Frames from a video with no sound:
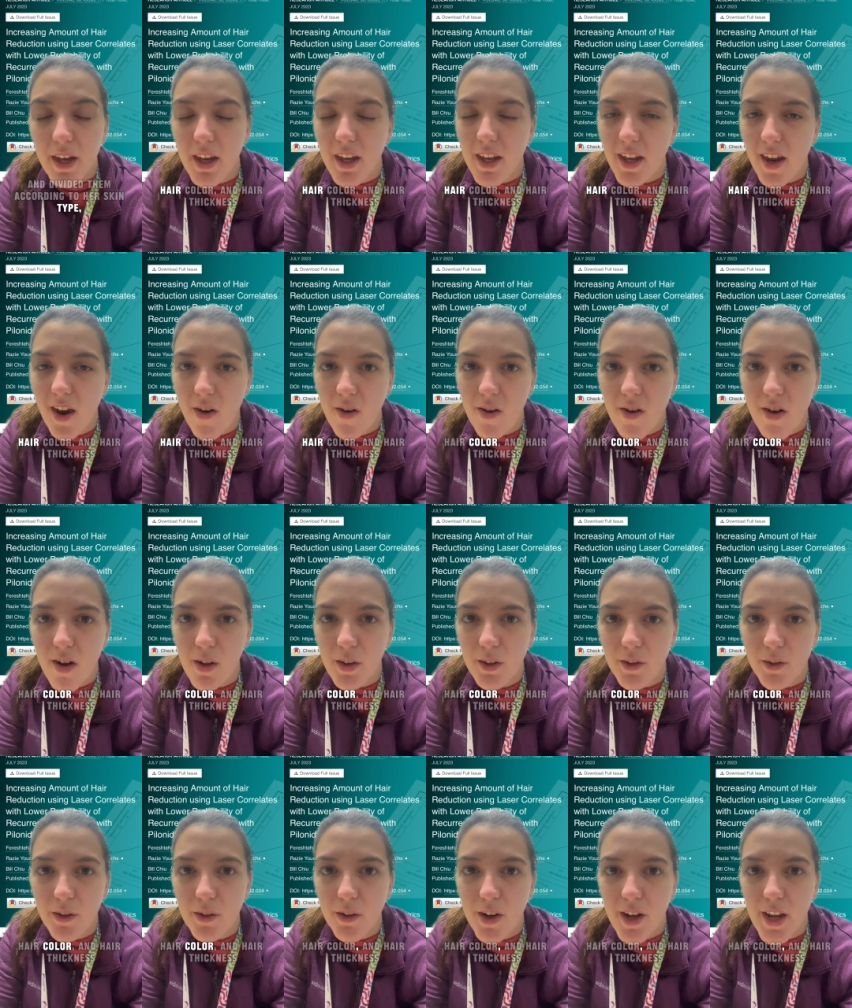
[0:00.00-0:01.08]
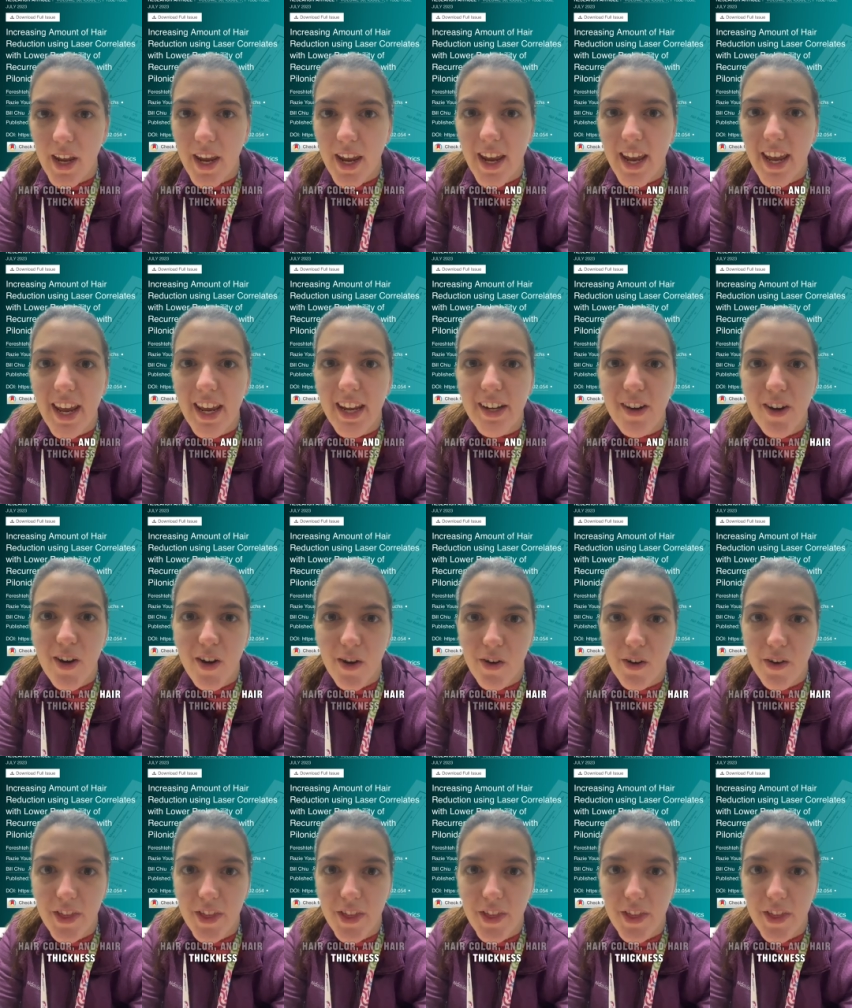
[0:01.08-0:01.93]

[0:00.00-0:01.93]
hair color, and hair